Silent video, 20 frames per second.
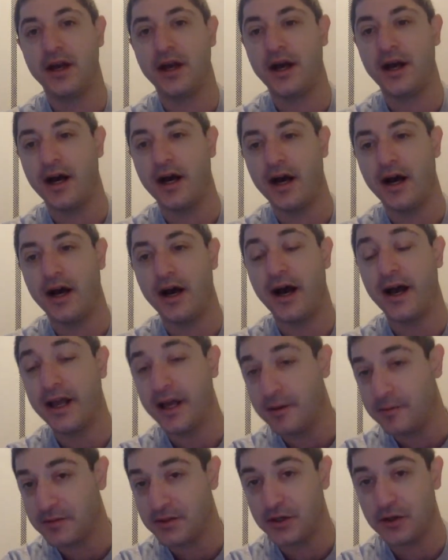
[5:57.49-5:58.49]
uh,
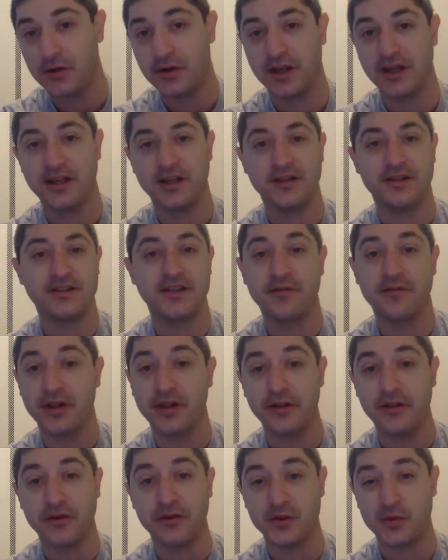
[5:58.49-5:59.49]
imToken, several
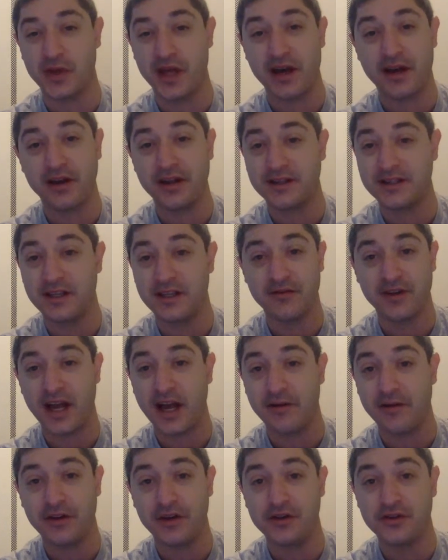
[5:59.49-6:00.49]
others without us
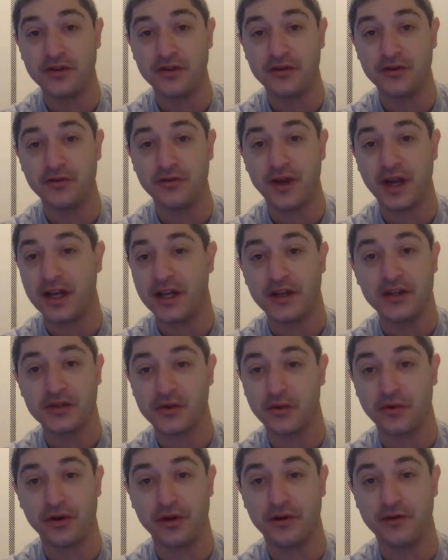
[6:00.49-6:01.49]
having to do any
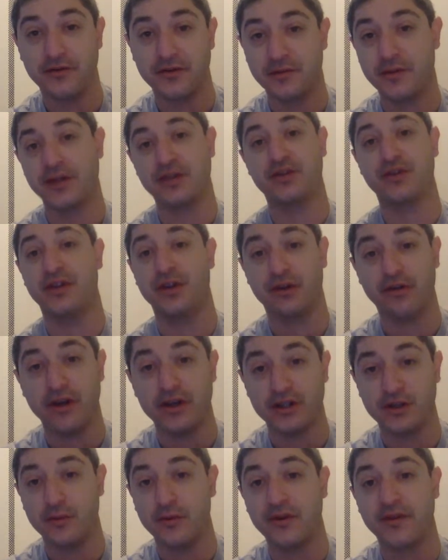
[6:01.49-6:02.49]
sort of special
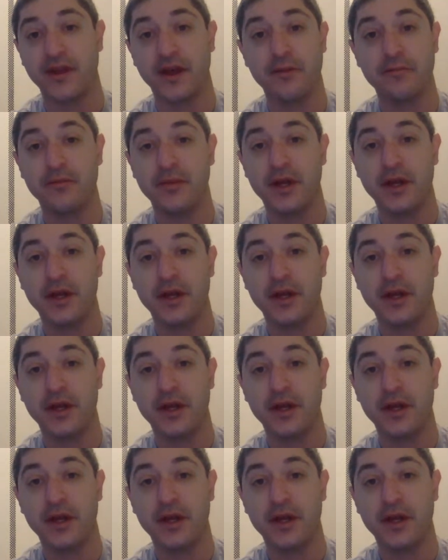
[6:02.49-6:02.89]
integration with them.